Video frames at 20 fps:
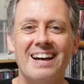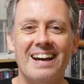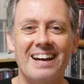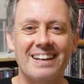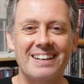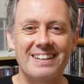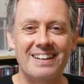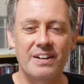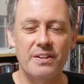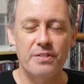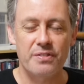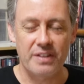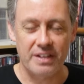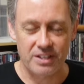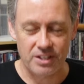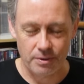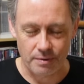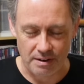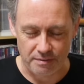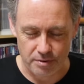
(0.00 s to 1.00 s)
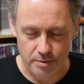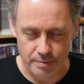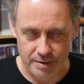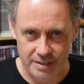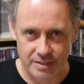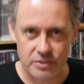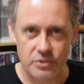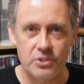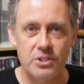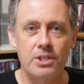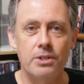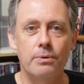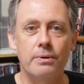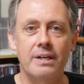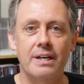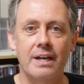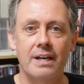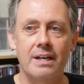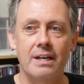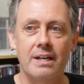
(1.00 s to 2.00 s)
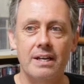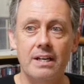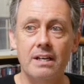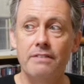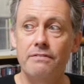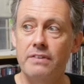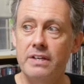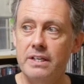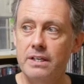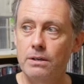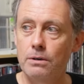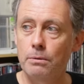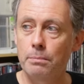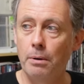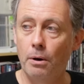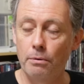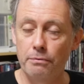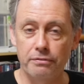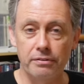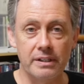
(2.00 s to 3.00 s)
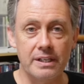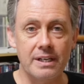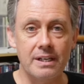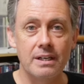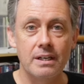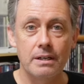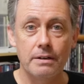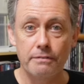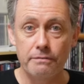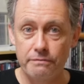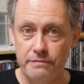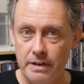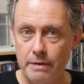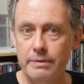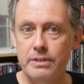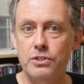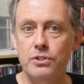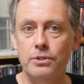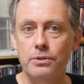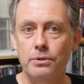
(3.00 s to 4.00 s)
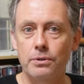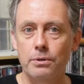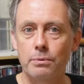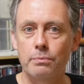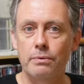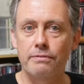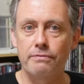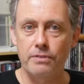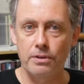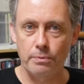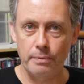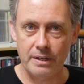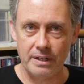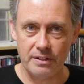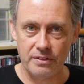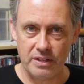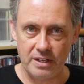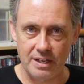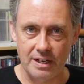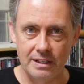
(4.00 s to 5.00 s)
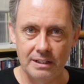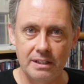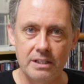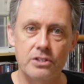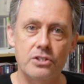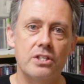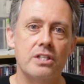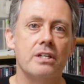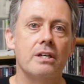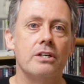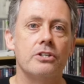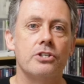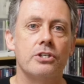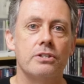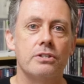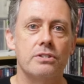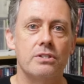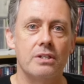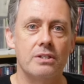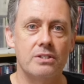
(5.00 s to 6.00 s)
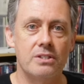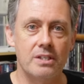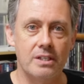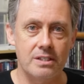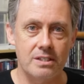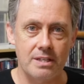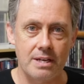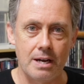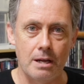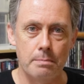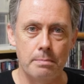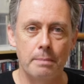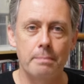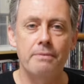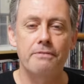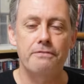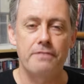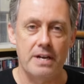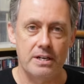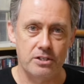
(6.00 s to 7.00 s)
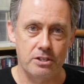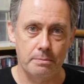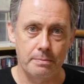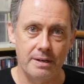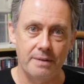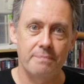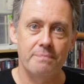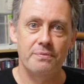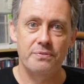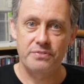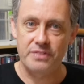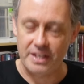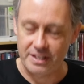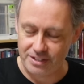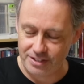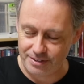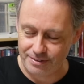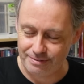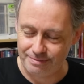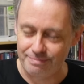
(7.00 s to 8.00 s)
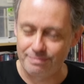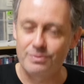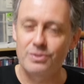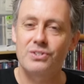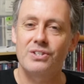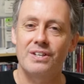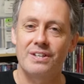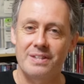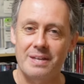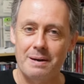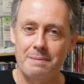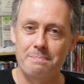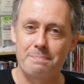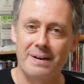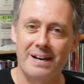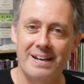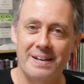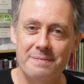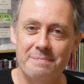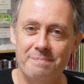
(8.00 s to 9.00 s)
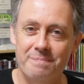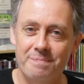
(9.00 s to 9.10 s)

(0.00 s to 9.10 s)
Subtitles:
And thank you, everyone. See you again in a video, hopefully very soon, reviewing the Unleash the Archers' sixth album, Phantoma. Thank you. See you then. Bye.